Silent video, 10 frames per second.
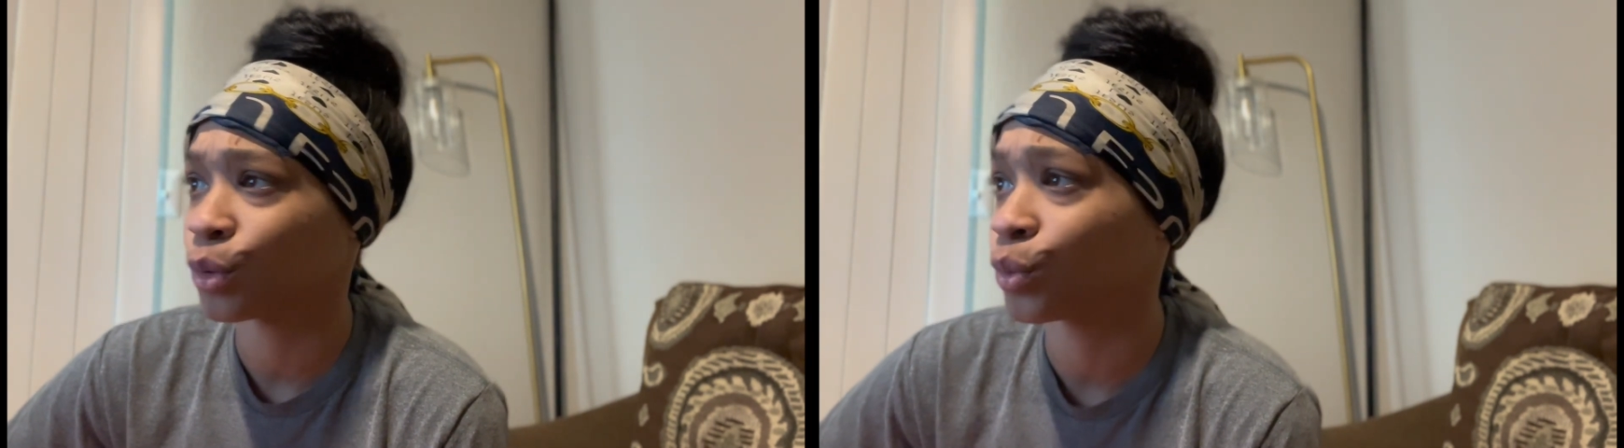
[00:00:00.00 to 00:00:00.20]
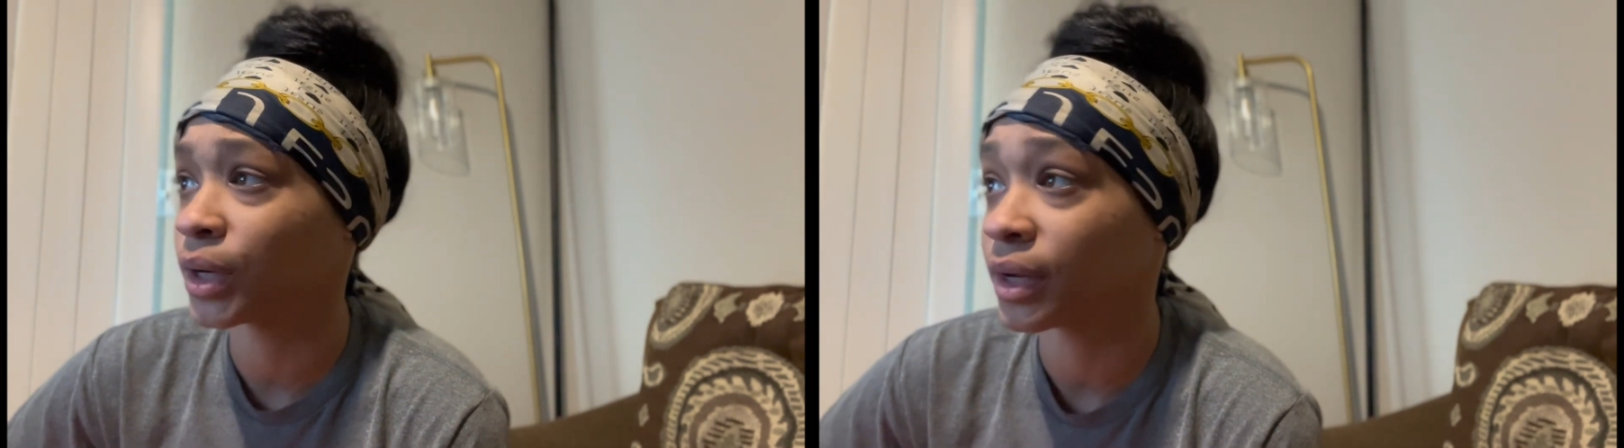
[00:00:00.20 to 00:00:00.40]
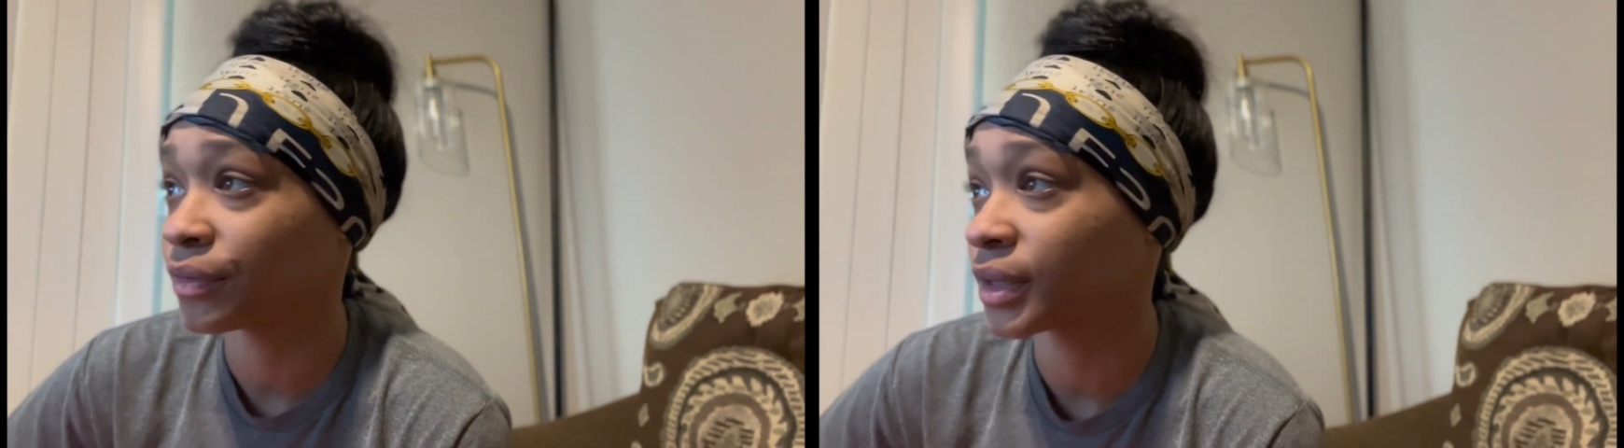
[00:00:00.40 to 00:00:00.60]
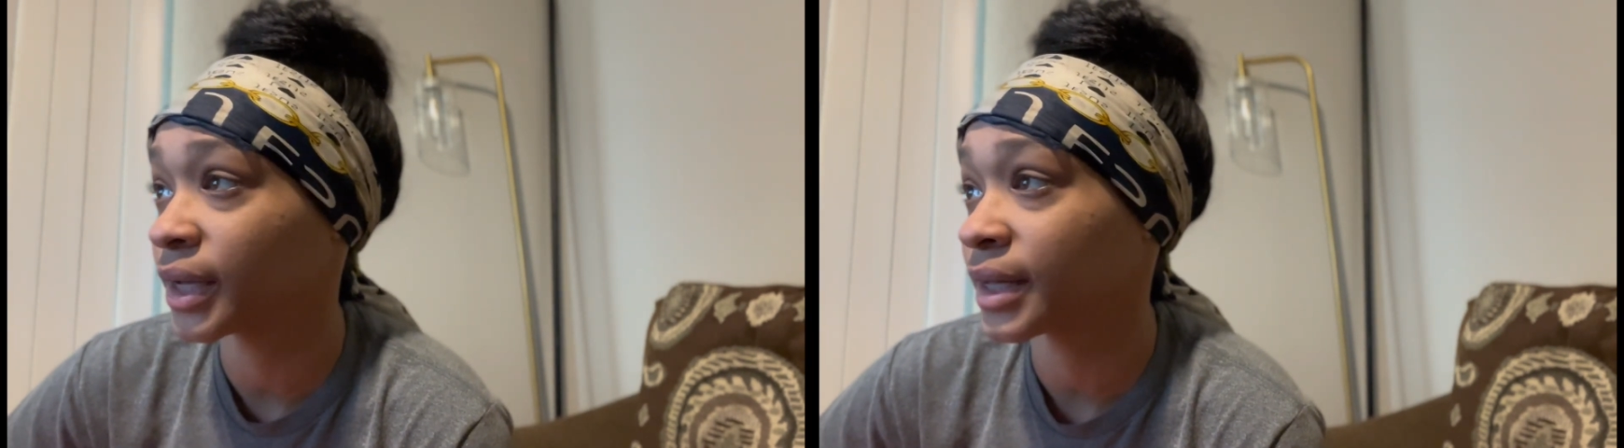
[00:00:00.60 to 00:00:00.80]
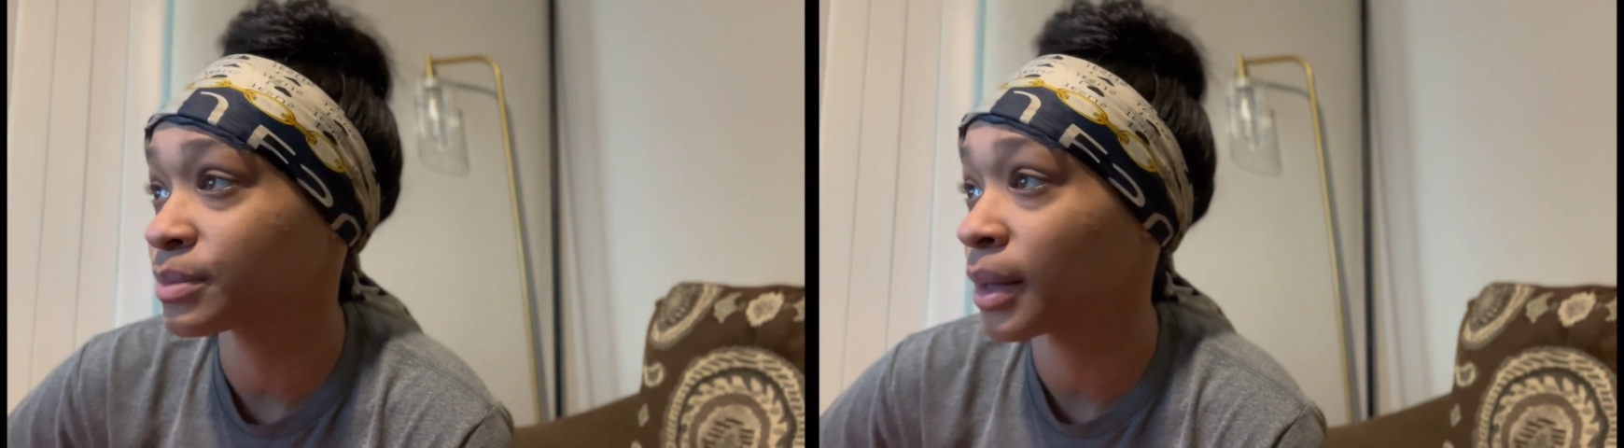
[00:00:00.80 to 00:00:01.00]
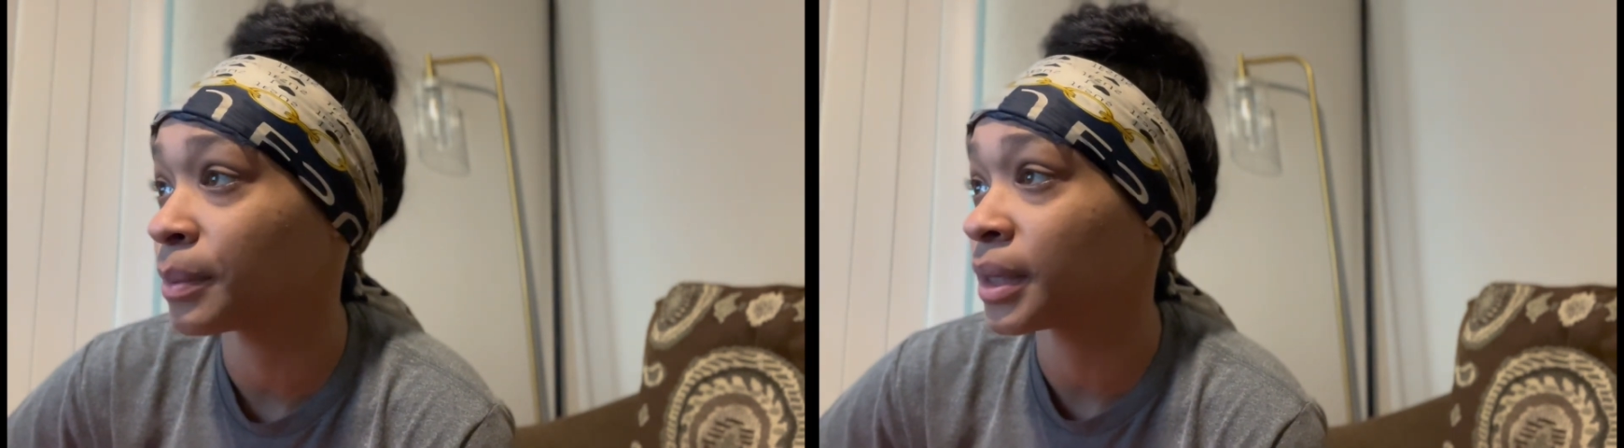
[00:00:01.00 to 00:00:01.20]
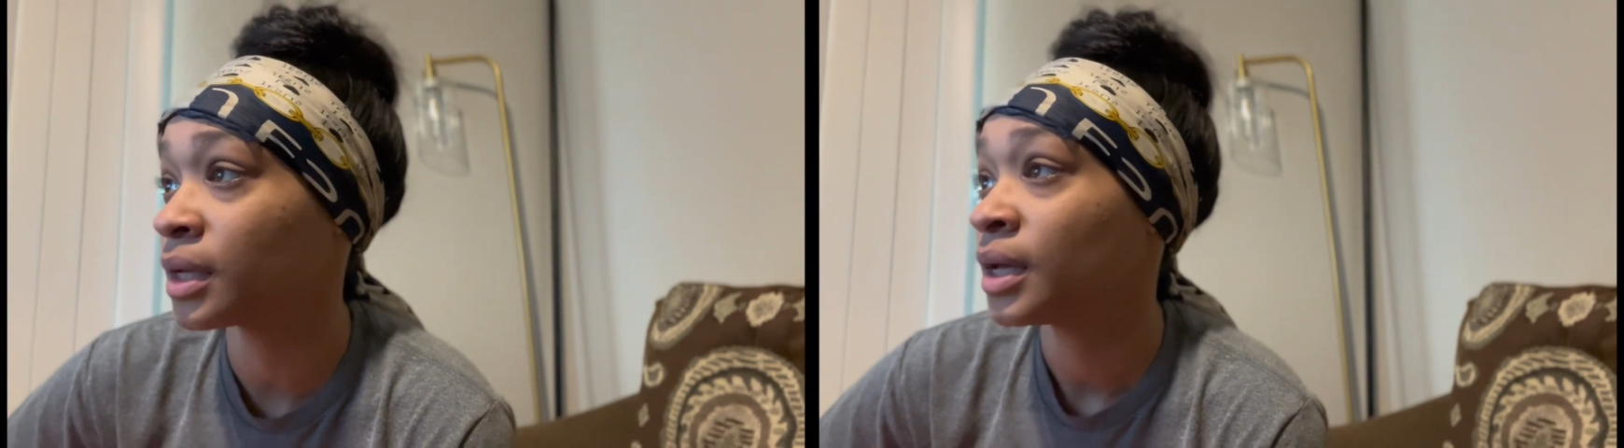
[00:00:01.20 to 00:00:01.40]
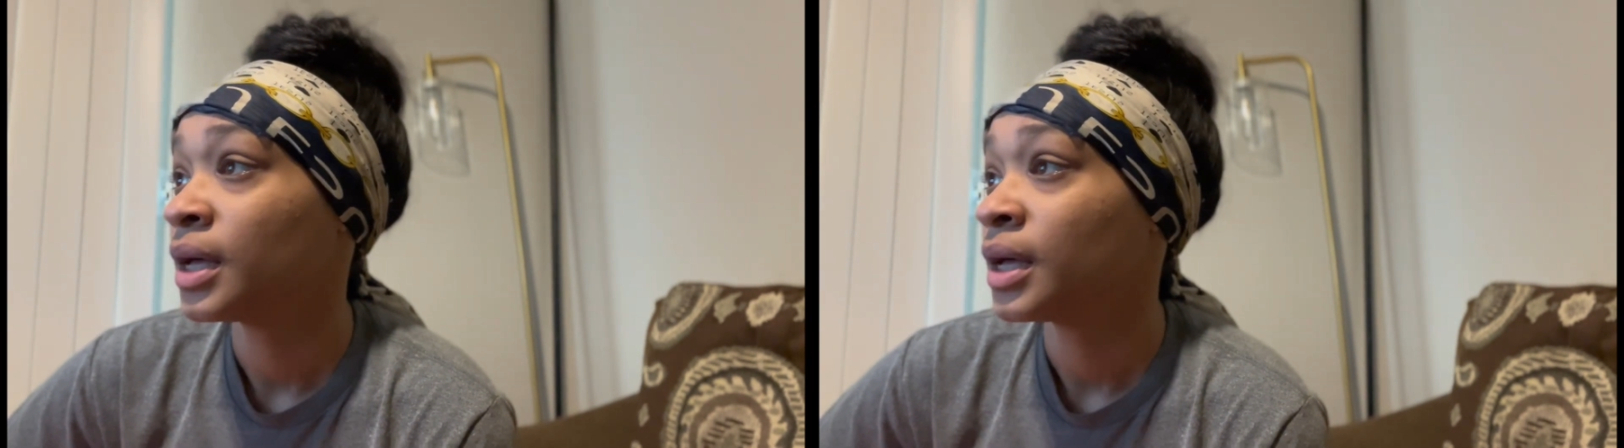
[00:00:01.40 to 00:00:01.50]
or whatever the case may be.